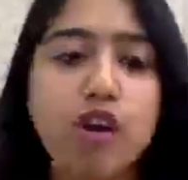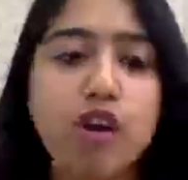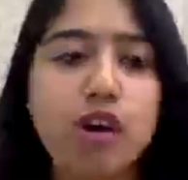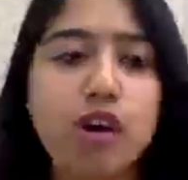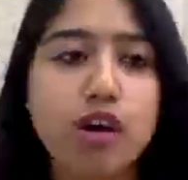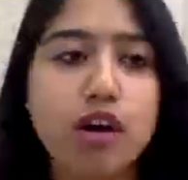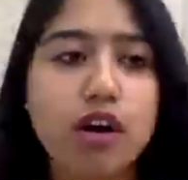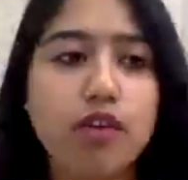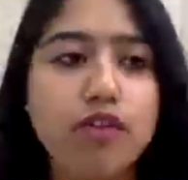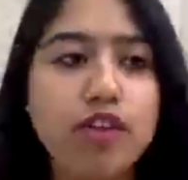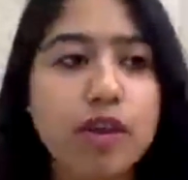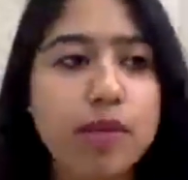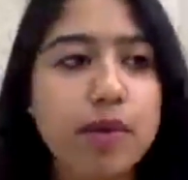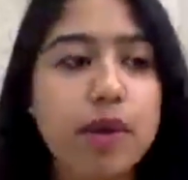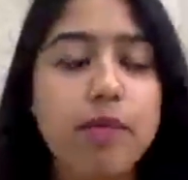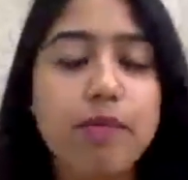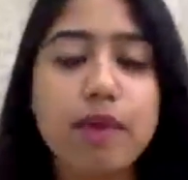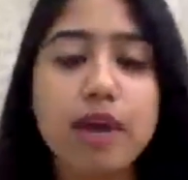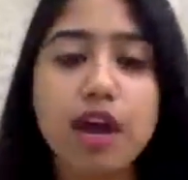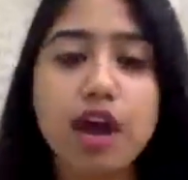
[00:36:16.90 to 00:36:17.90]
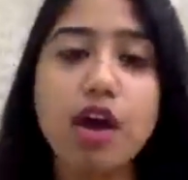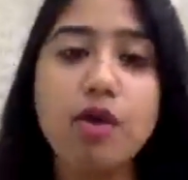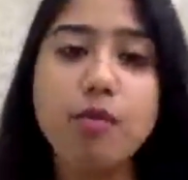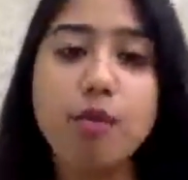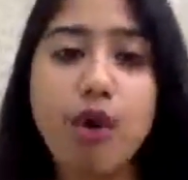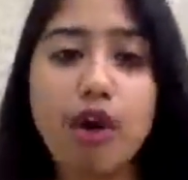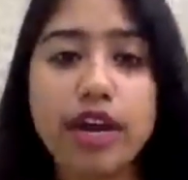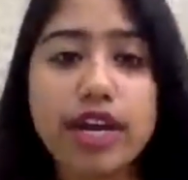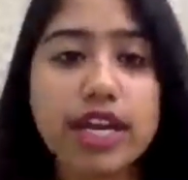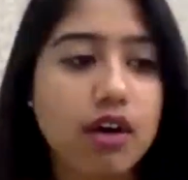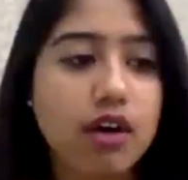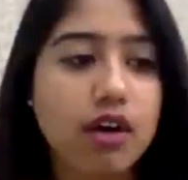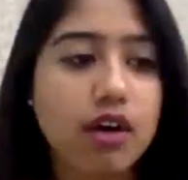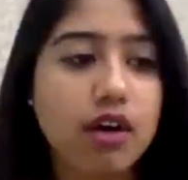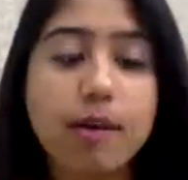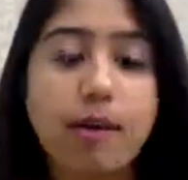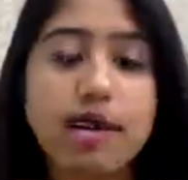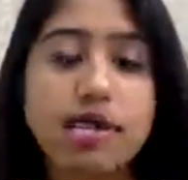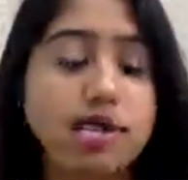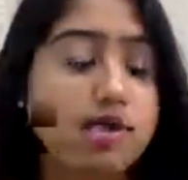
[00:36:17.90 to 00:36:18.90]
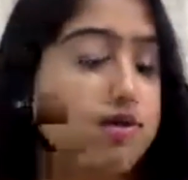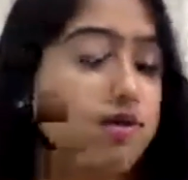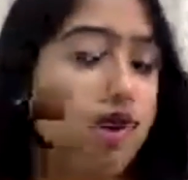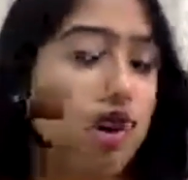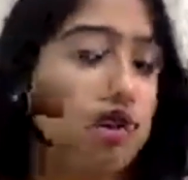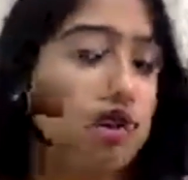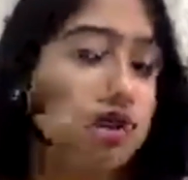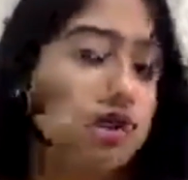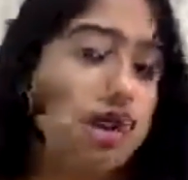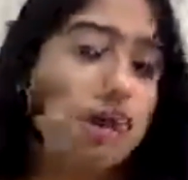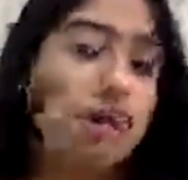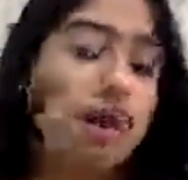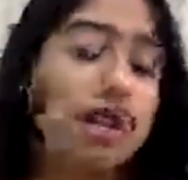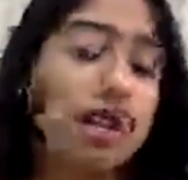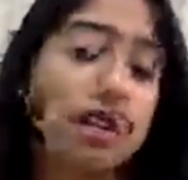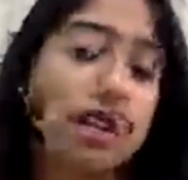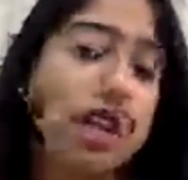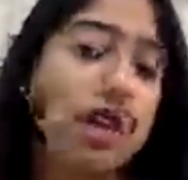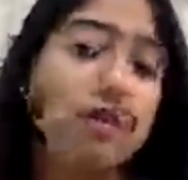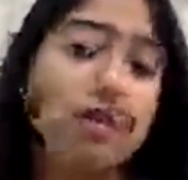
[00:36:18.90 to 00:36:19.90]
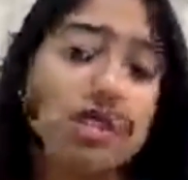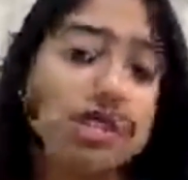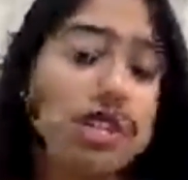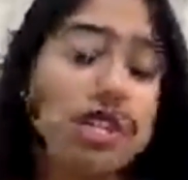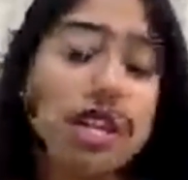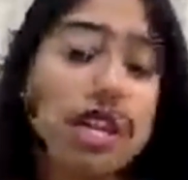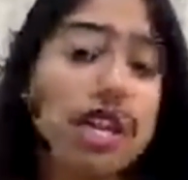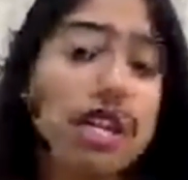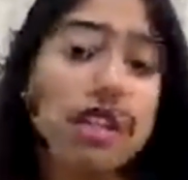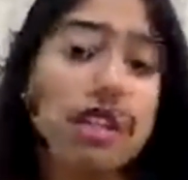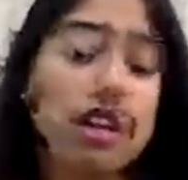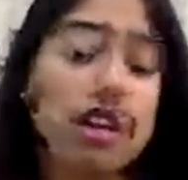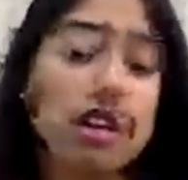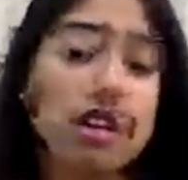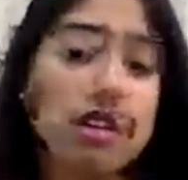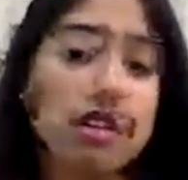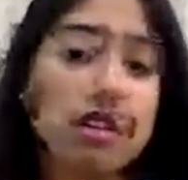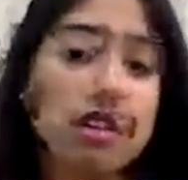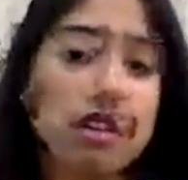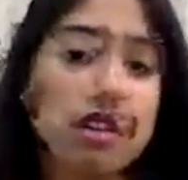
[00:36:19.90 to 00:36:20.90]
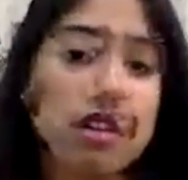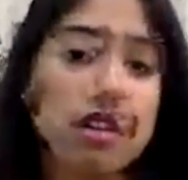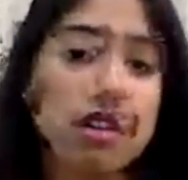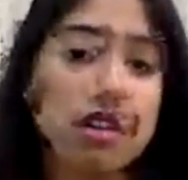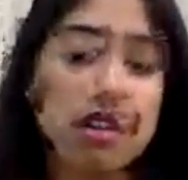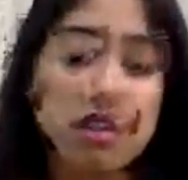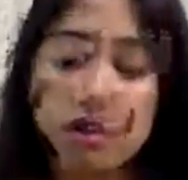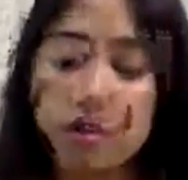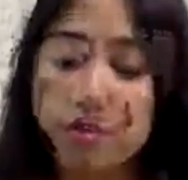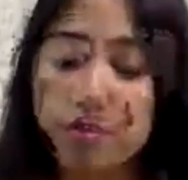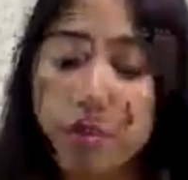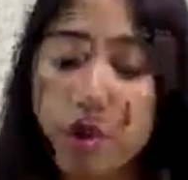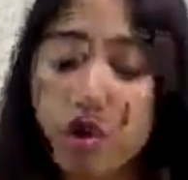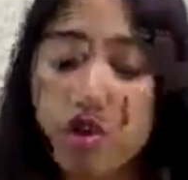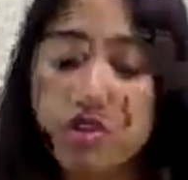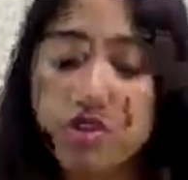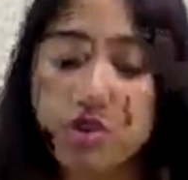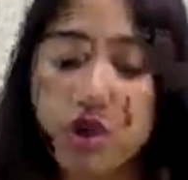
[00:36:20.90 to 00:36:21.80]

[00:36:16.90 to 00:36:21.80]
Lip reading: We remember Hermione for other person for some other thing which they did in the book.